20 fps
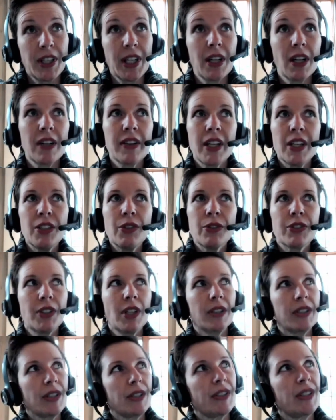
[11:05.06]
here. And then you
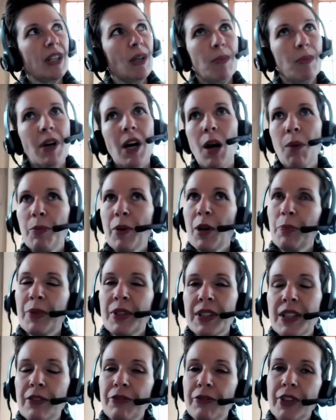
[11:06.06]
start to see it pop up
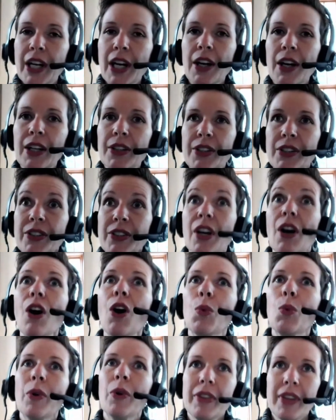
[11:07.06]
in different areas and say,
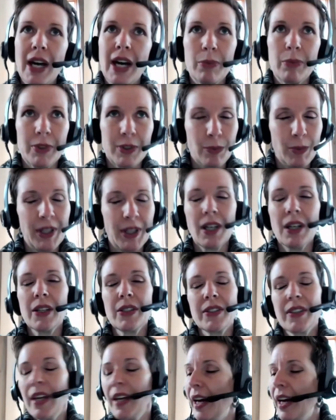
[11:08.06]
oh, well, that was
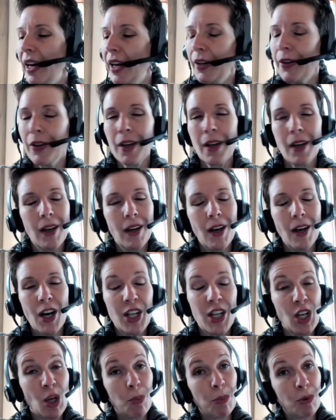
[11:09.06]
because they had
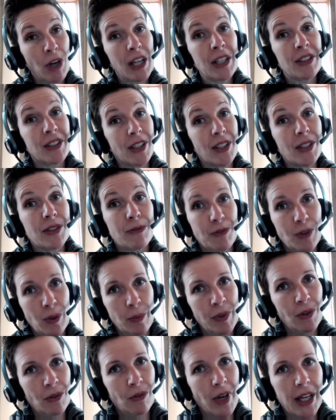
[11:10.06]
an apprentice
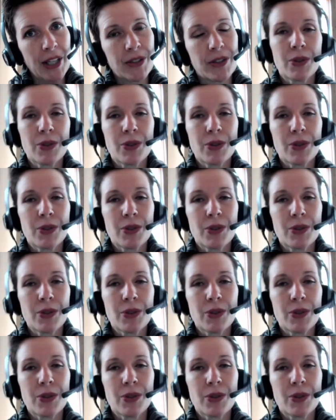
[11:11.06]
from the Wright